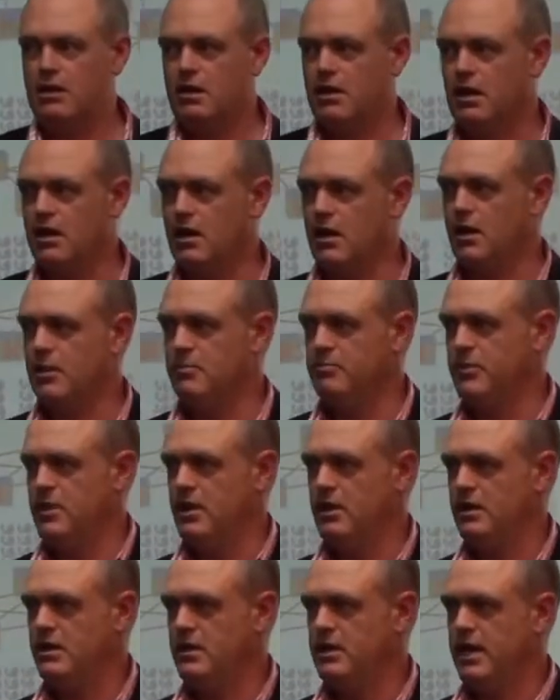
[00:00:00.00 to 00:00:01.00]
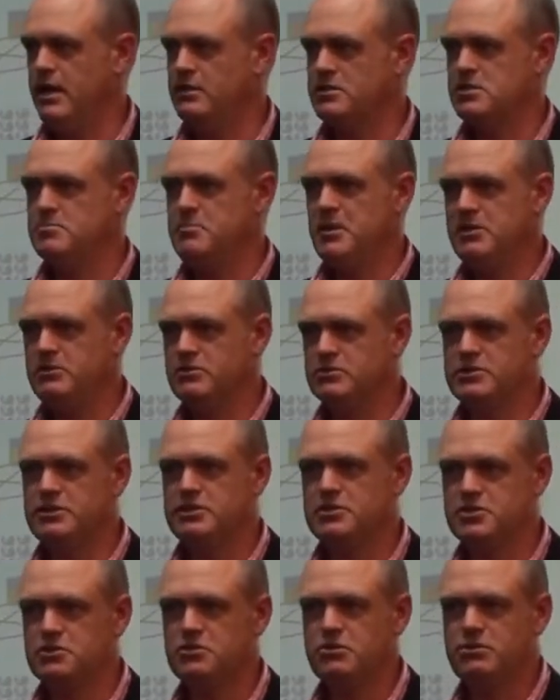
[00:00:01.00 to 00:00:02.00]
Now, spindles
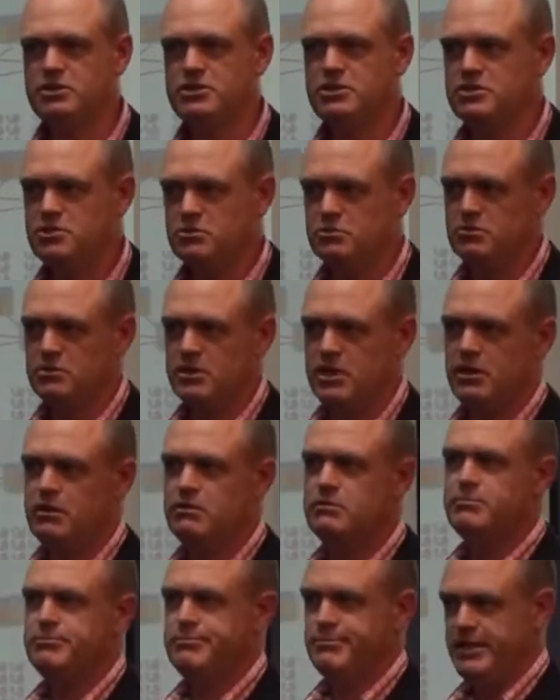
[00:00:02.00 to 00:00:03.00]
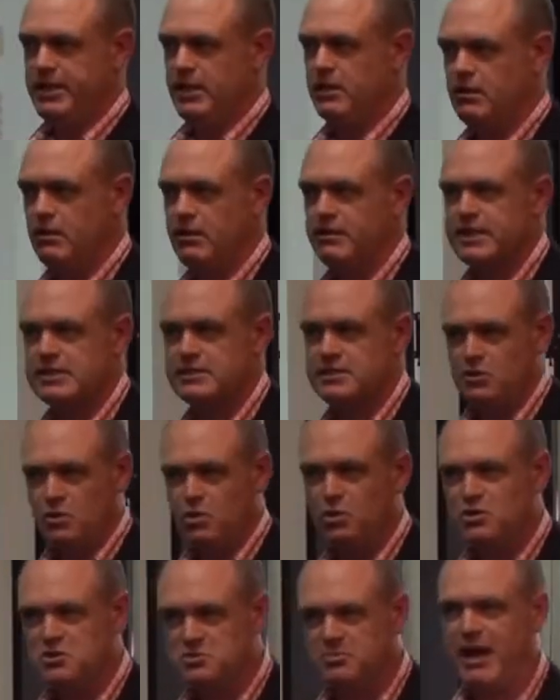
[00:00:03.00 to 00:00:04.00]
in storage, as you all know, mean a lot. That's the
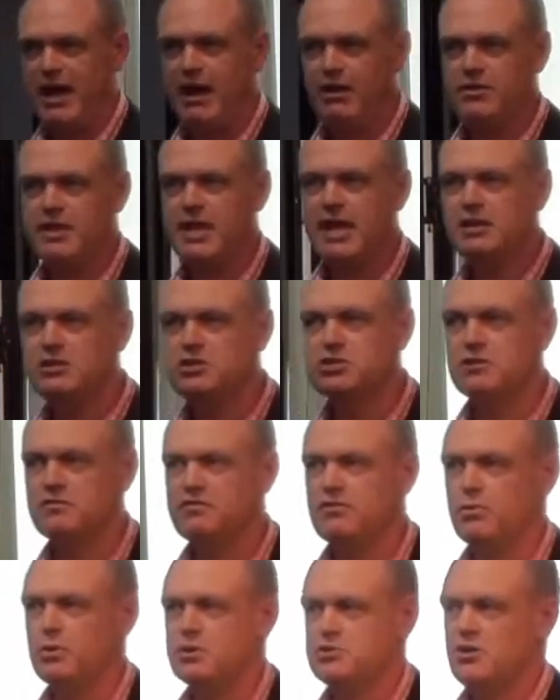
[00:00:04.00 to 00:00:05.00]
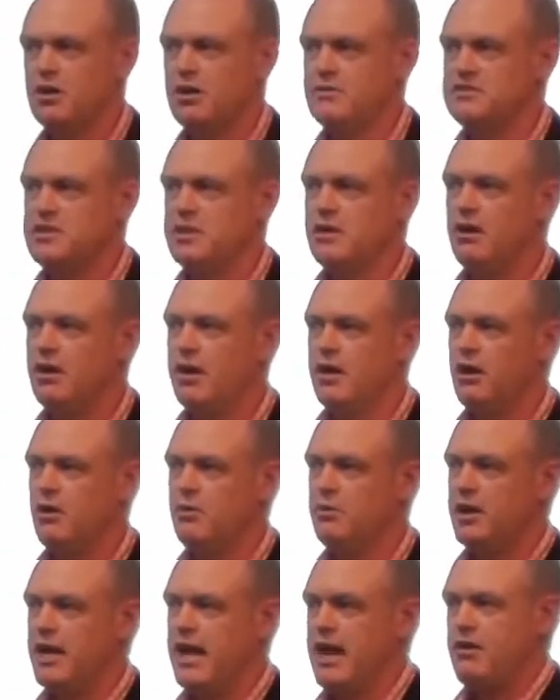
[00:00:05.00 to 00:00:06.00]
horsepower, the engine for what drives the
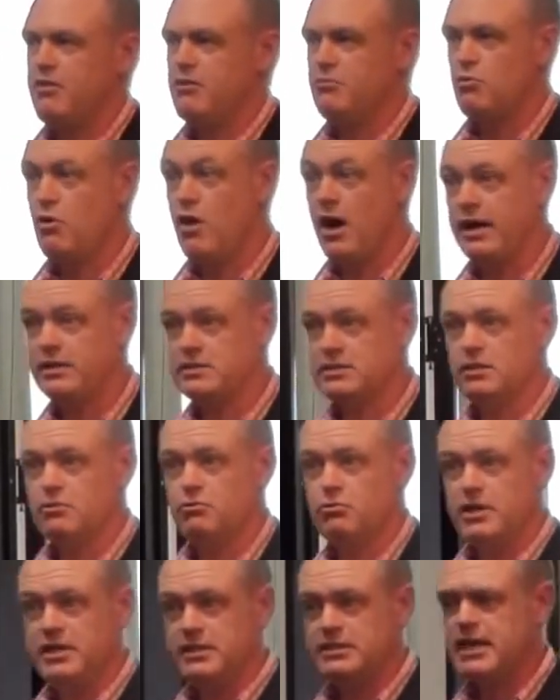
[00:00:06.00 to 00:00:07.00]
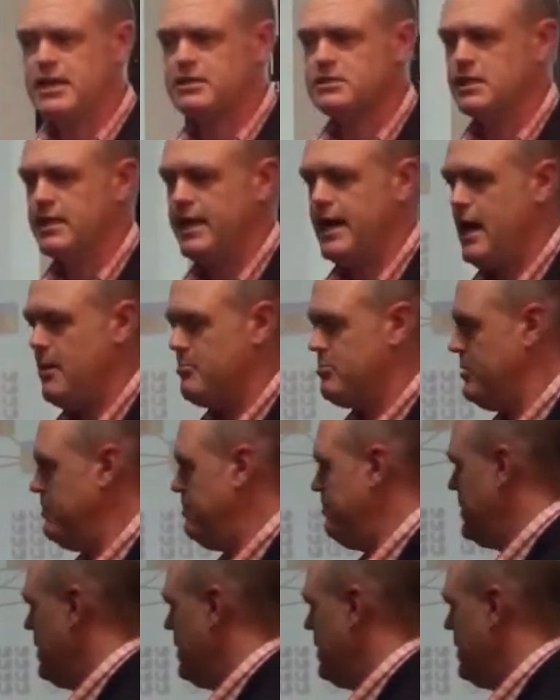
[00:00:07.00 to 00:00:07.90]
I/O and how the writes and the reads actually happen.